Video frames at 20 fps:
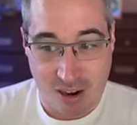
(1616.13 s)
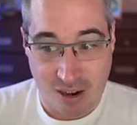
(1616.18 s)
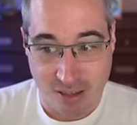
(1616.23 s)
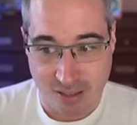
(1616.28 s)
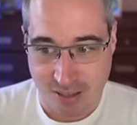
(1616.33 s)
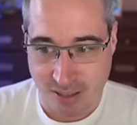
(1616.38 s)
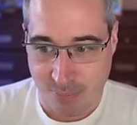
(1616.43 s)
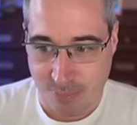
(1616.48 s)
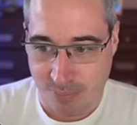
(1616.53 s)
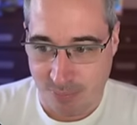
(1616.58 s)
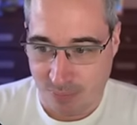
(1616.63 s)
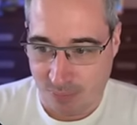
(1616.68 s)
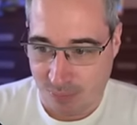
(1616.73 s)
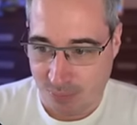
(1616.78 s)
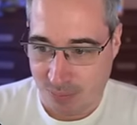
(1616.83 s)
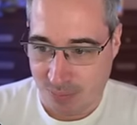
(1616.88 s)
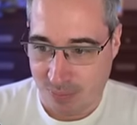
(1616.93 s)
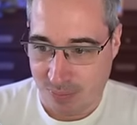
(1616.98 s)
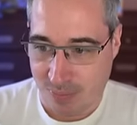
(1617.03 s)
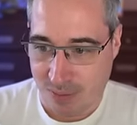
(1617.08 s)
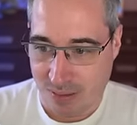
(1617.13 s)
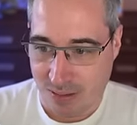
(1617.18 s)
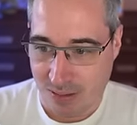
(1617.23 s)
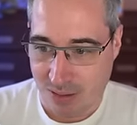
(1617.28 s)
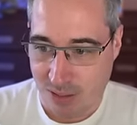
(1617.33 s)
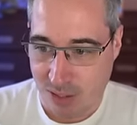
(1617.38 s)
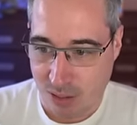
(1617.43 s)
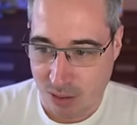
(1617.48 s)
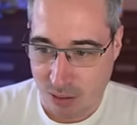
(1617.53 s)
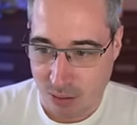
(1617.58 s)
Awesome.
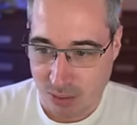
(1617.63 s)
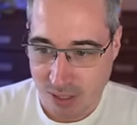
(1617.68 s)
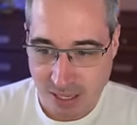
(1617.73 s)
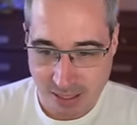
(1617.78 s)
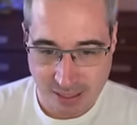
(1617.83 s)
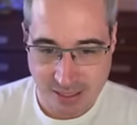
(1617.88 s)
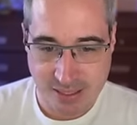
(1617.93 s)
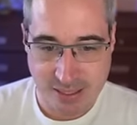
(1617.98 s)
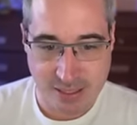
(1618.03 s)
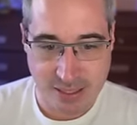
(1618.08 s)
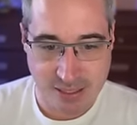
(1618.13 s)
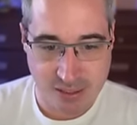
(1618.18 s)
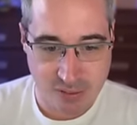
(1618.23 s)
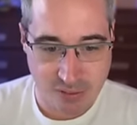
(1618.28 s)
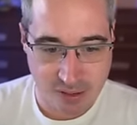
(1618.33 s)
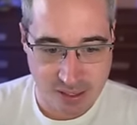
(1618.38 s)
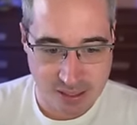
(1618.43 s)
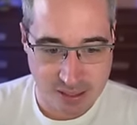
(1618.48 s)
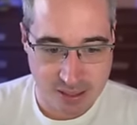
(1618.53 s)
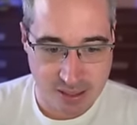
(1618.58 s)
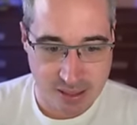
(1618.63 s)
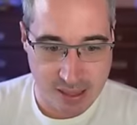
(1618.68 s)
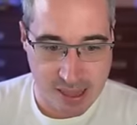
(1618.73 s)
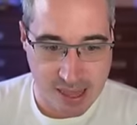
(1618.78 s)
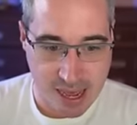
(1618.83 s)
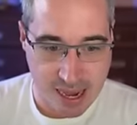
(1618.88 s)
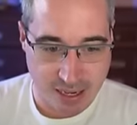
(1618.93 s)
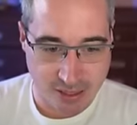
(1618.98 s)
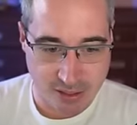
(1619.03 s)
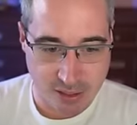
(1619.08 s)
So yeah, let's fix
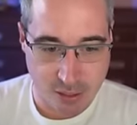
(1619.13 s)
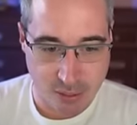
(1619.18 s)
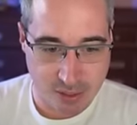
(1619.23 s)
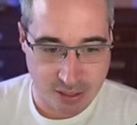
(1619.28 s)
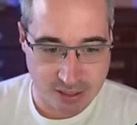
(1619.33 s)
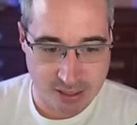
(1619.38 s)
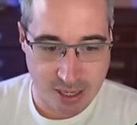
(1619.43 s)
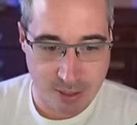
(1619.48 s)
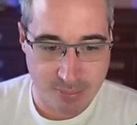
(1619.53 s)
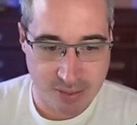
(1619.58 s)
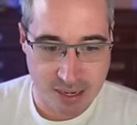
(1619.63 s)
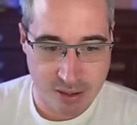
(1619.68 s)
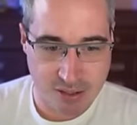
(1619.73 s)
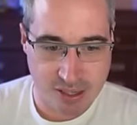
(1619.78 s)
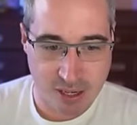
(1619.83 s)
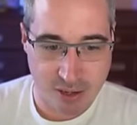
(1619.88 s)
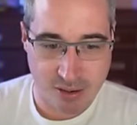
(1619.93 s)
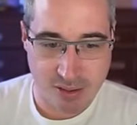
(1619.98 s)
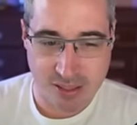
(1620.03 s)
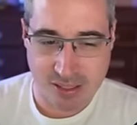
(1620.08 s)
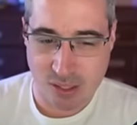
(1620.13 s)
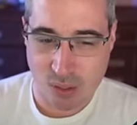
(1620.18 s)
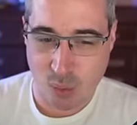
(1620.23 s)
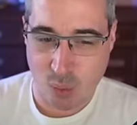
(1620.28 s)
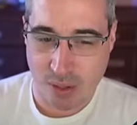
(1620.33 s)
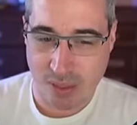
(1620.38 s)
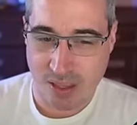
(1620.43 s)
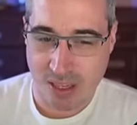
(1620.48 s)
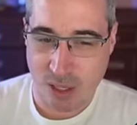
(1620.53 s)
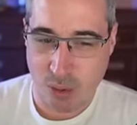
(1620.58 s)
that. So let's come down here, and this
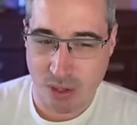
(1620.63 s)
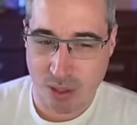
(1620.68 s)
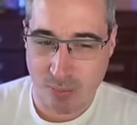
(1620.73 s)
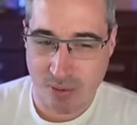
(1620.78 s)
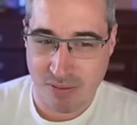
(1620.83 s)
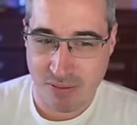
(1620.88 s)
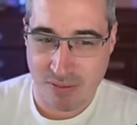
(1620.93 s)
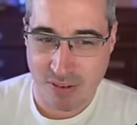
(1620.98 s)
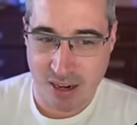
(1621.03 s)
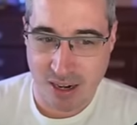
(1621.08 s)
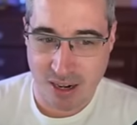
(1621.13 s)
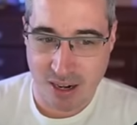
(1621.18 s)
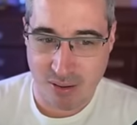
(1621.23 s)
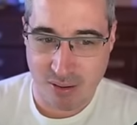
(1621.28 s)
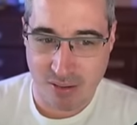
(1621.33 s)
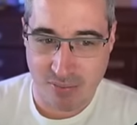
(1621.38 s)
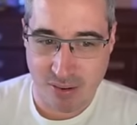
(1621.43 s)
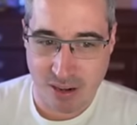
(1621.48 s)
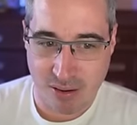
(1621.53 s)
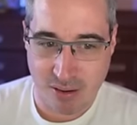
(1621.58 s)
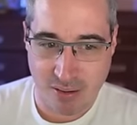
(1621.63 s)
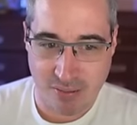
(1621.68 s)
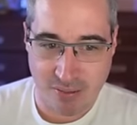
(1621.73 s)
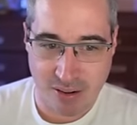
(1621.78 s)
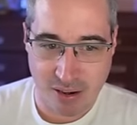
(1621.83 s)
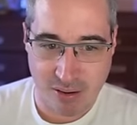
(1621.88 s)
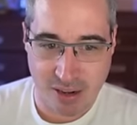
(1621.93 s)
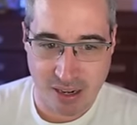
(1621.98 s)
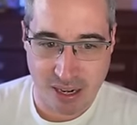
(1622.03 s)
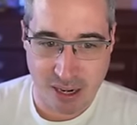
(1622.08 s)
is one thing you want to be very, very,
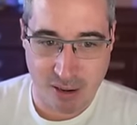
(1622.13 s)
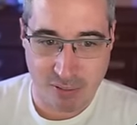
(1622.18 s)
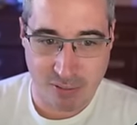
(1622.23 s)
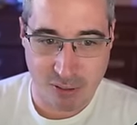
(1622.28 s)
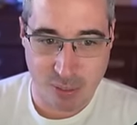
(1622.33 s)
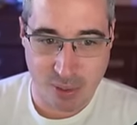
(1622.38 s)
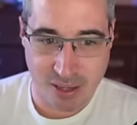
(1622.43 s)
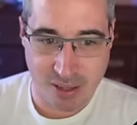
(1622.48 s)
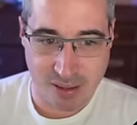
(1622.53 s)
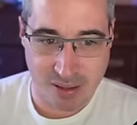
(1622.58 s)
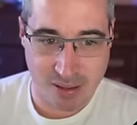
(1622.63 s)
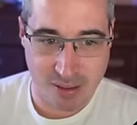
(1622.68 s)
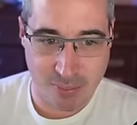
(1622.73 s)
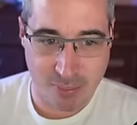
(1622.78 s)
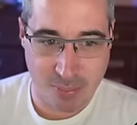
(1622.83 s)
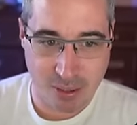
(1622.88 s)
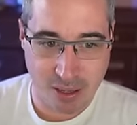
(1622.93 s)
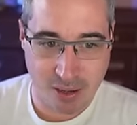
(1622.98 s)
very careful with.